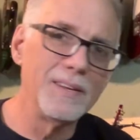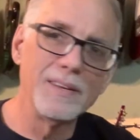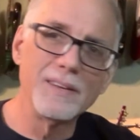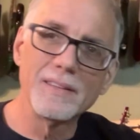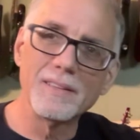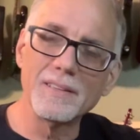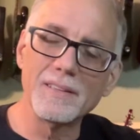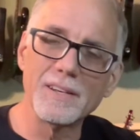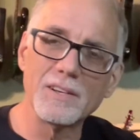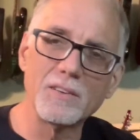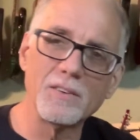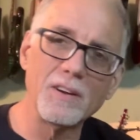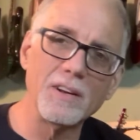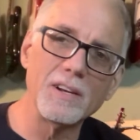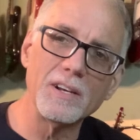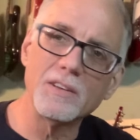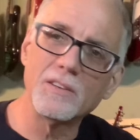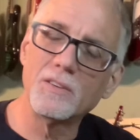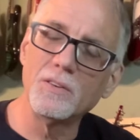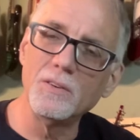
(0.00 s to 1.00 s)
the
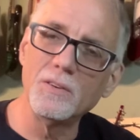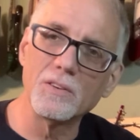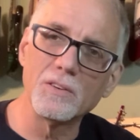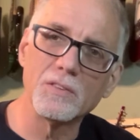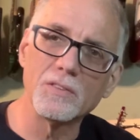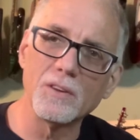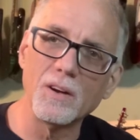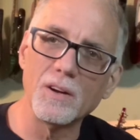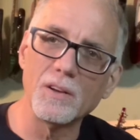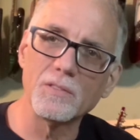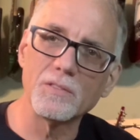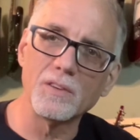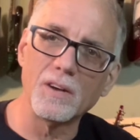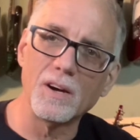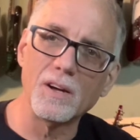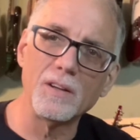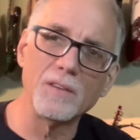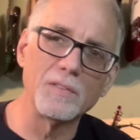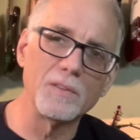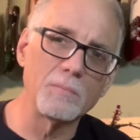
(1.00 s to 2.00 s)
electronic tuner solves
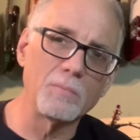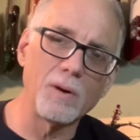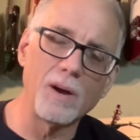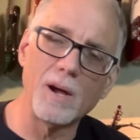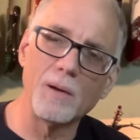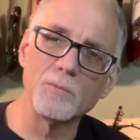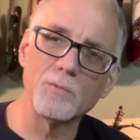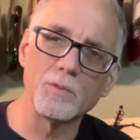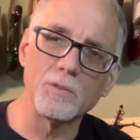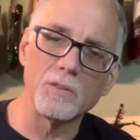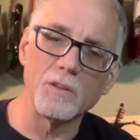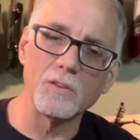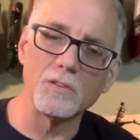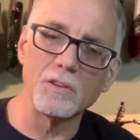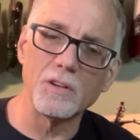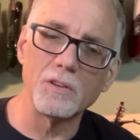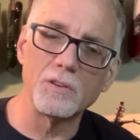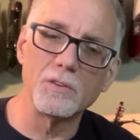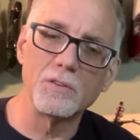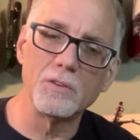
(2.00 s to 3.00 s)
all of the problems with those
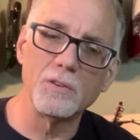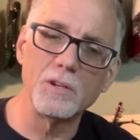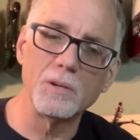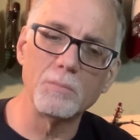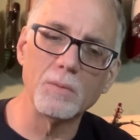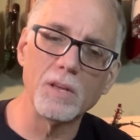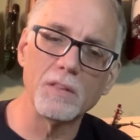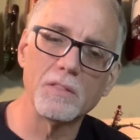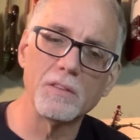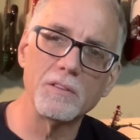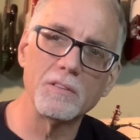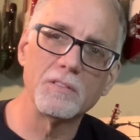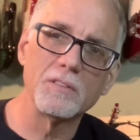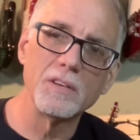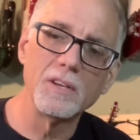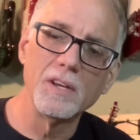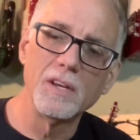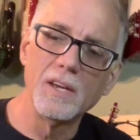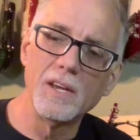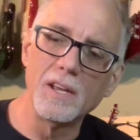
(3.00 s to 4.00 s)
other tuning methods,
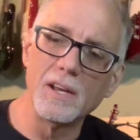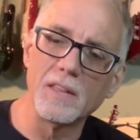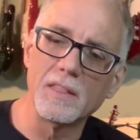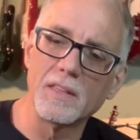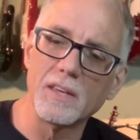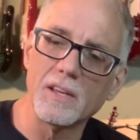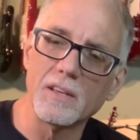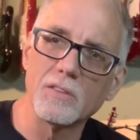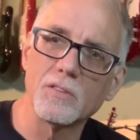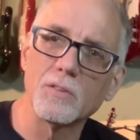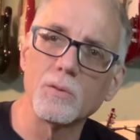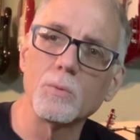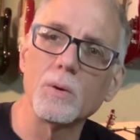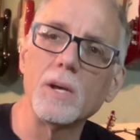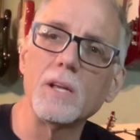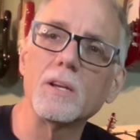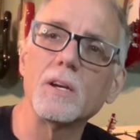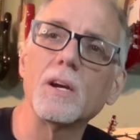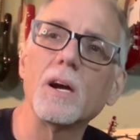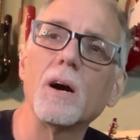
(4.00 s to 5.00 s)
and I think it's the way
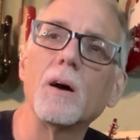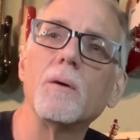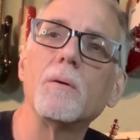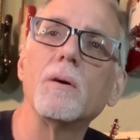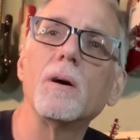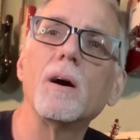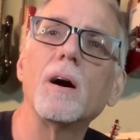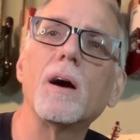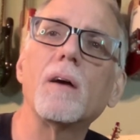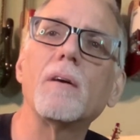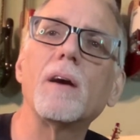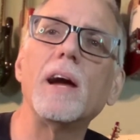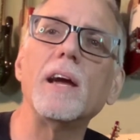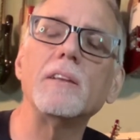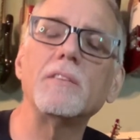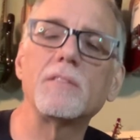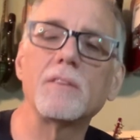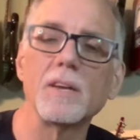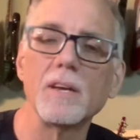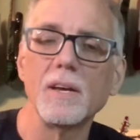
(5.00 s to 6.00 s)
to go. All
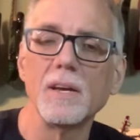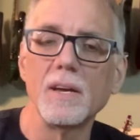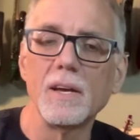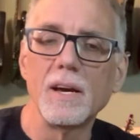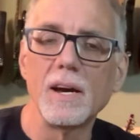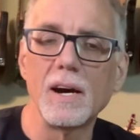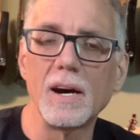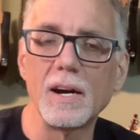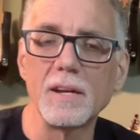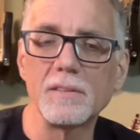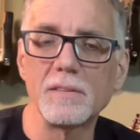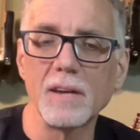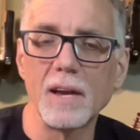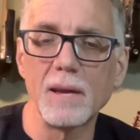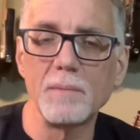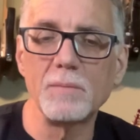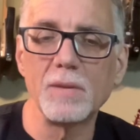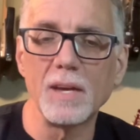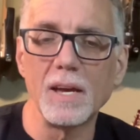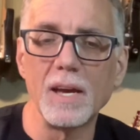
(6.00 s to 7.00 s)
right,
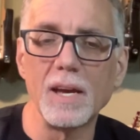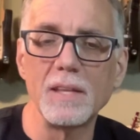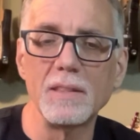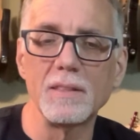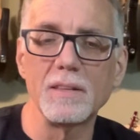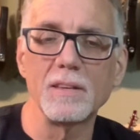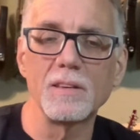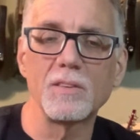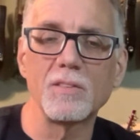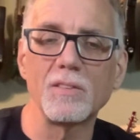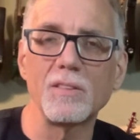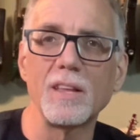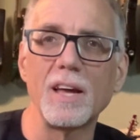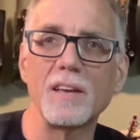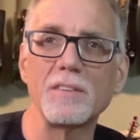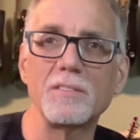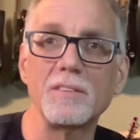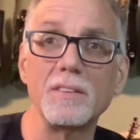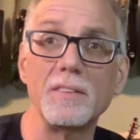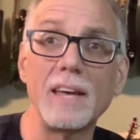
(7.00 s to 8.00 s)
time to end this
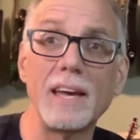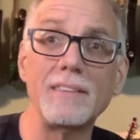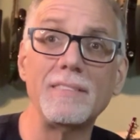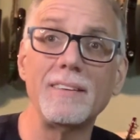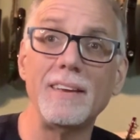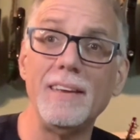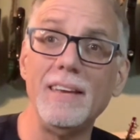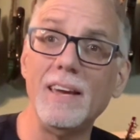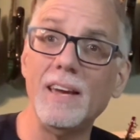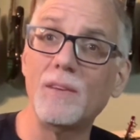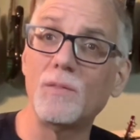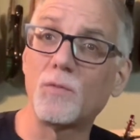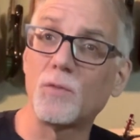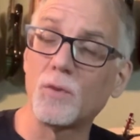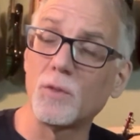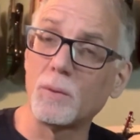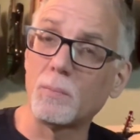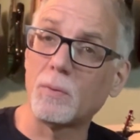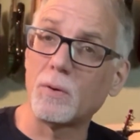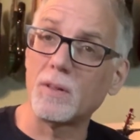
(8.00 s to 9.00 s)
lesson. That's it for
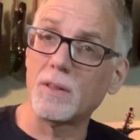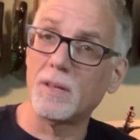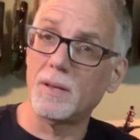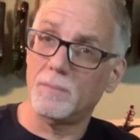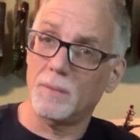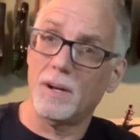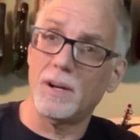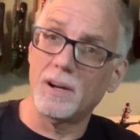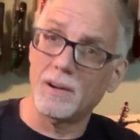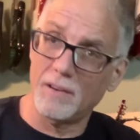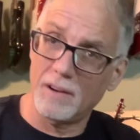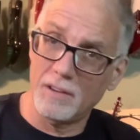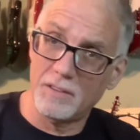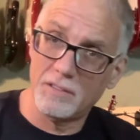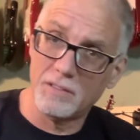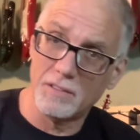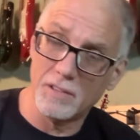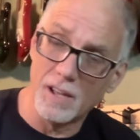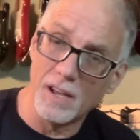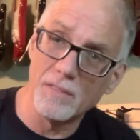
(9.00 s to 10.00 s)
the preliminary
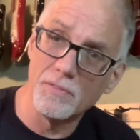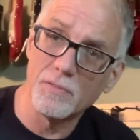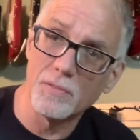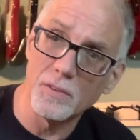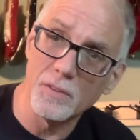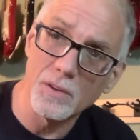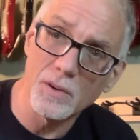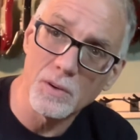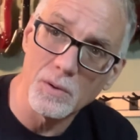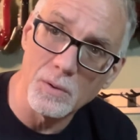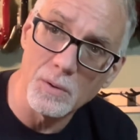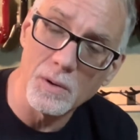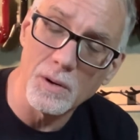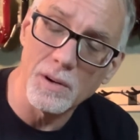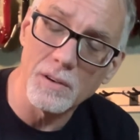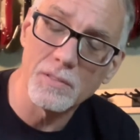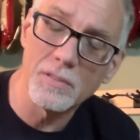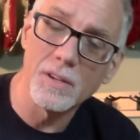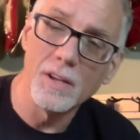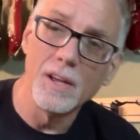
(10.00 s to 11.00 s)
stuff for the
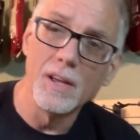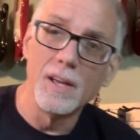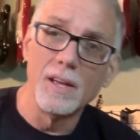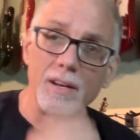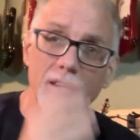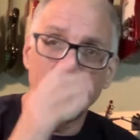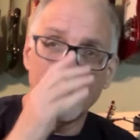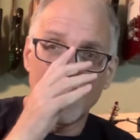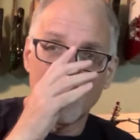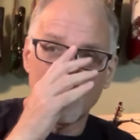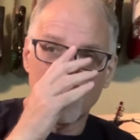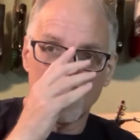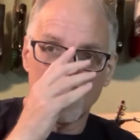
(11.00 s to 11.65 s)
course. Now we're